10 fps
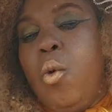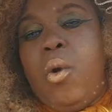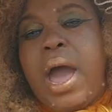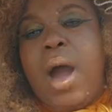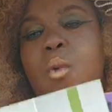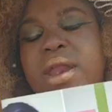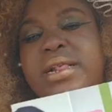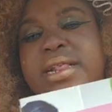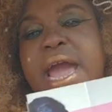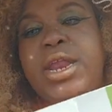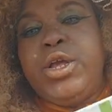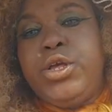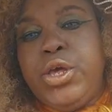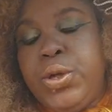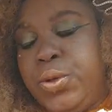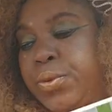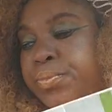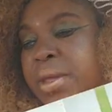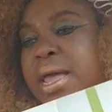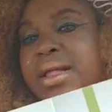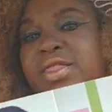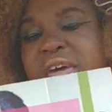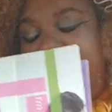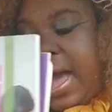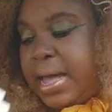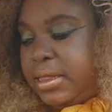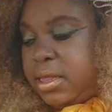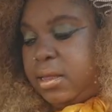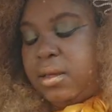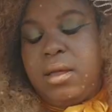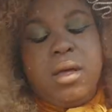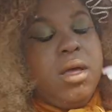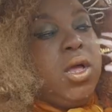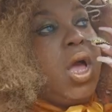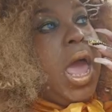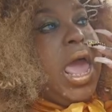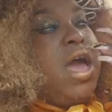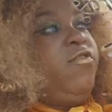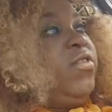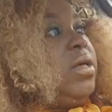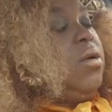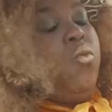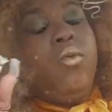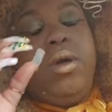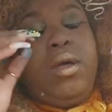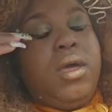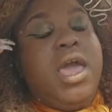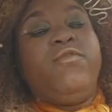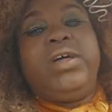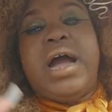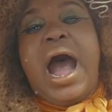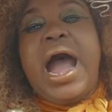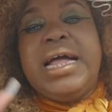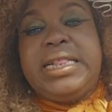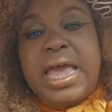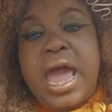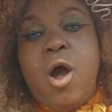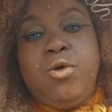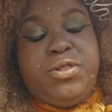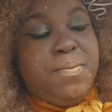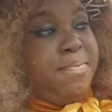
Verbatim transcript: Well, I want to say to you that if if God tells